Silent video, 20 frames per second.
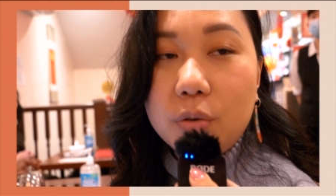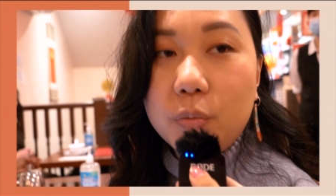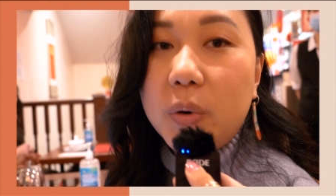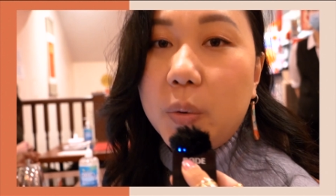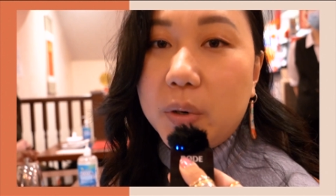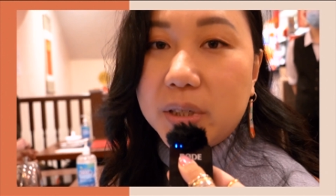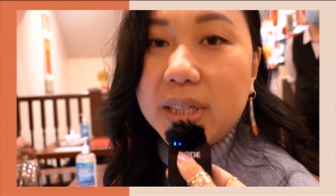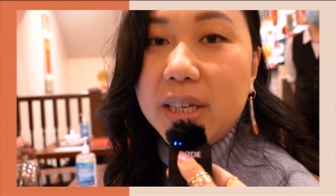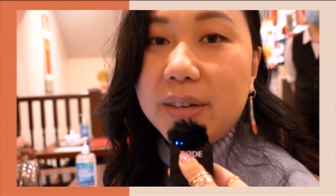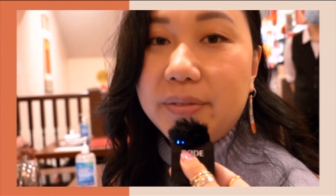We
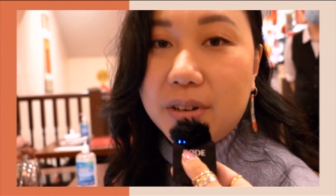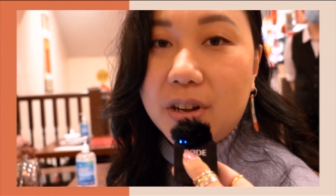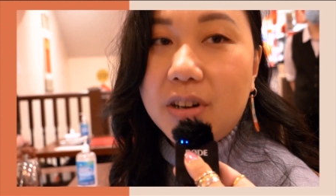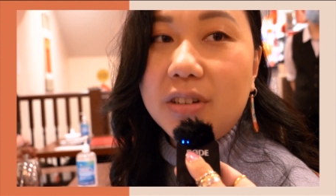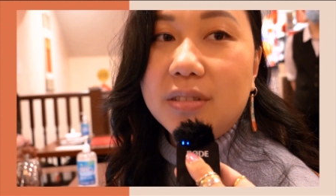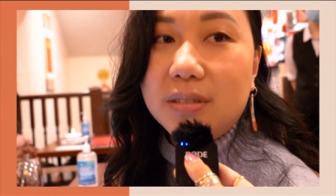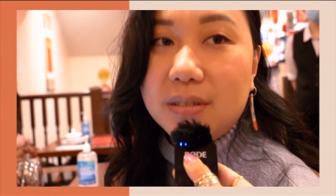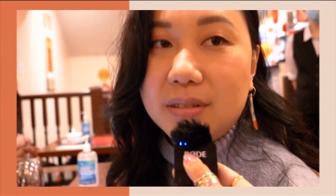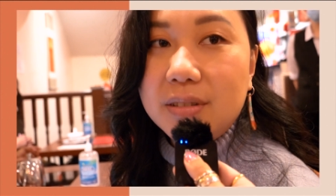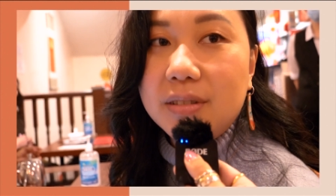want to live
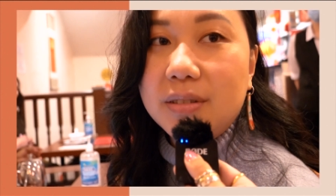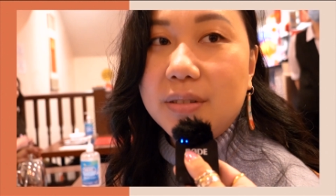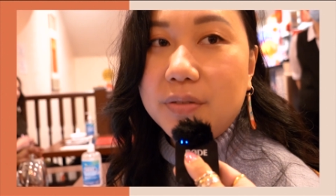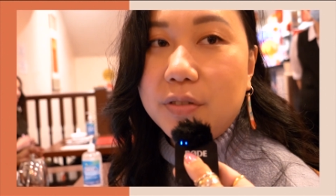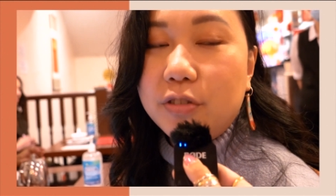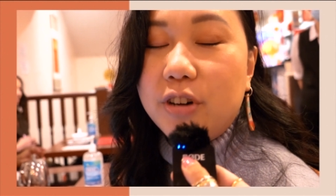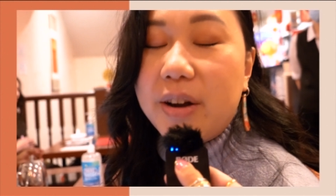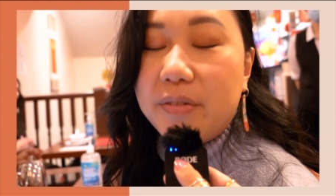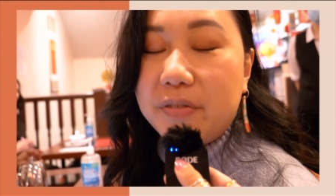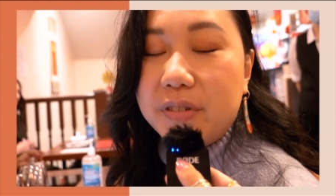long.
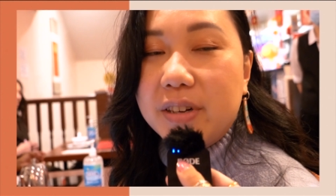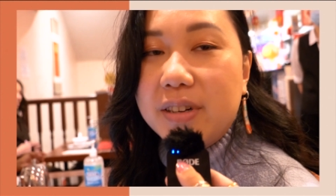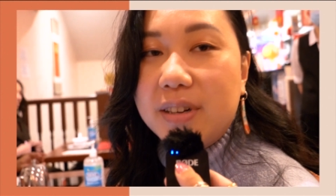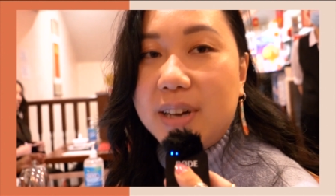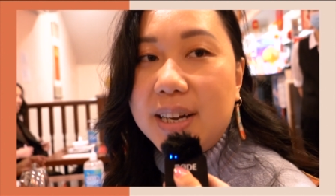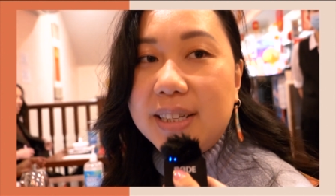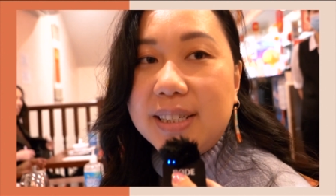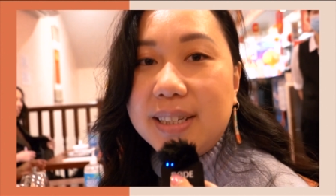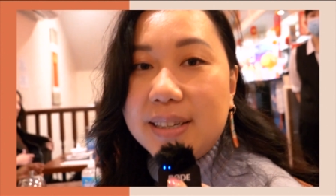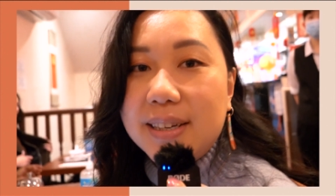Forever,
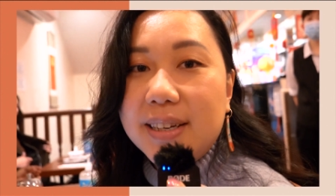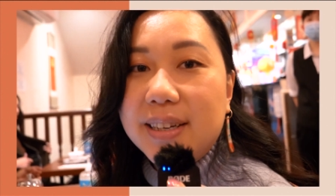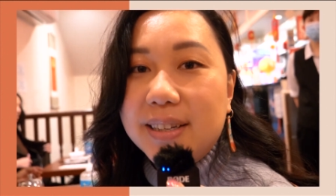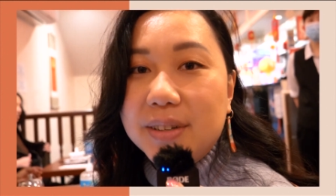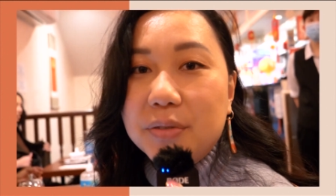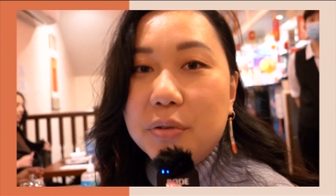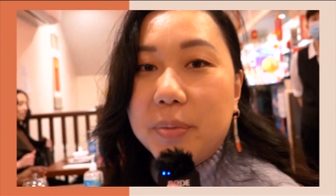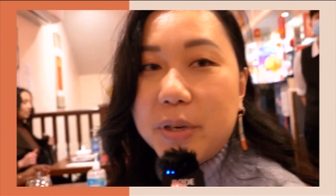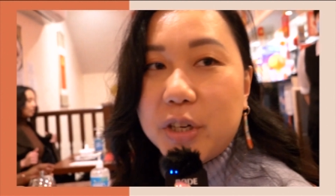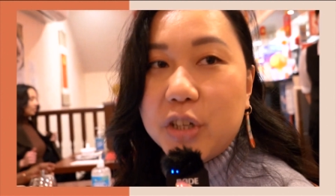ideally.
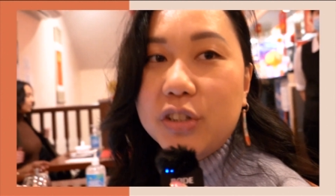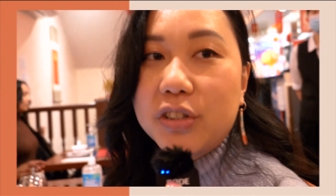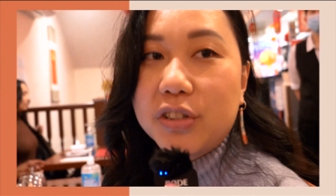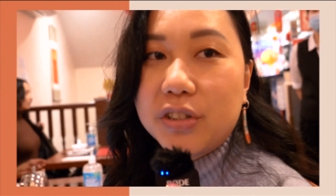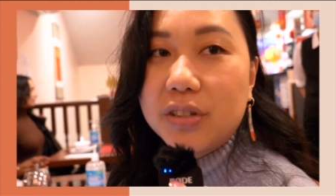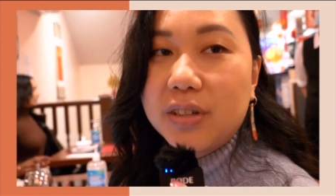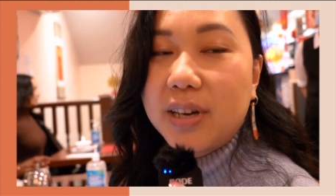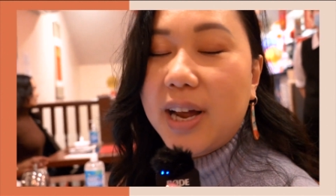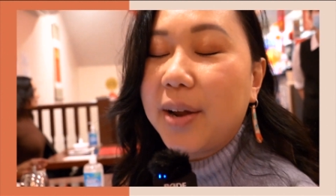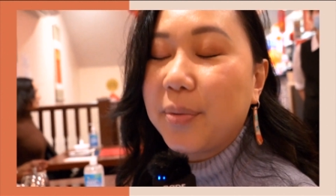We'll be good.
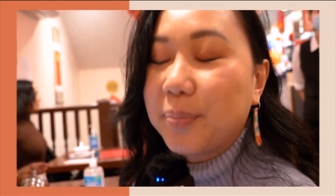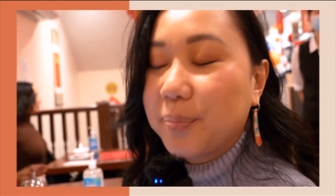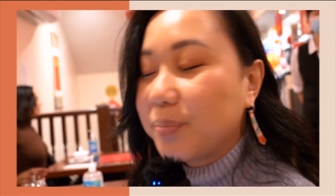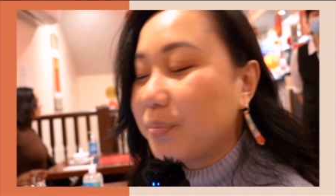Okay.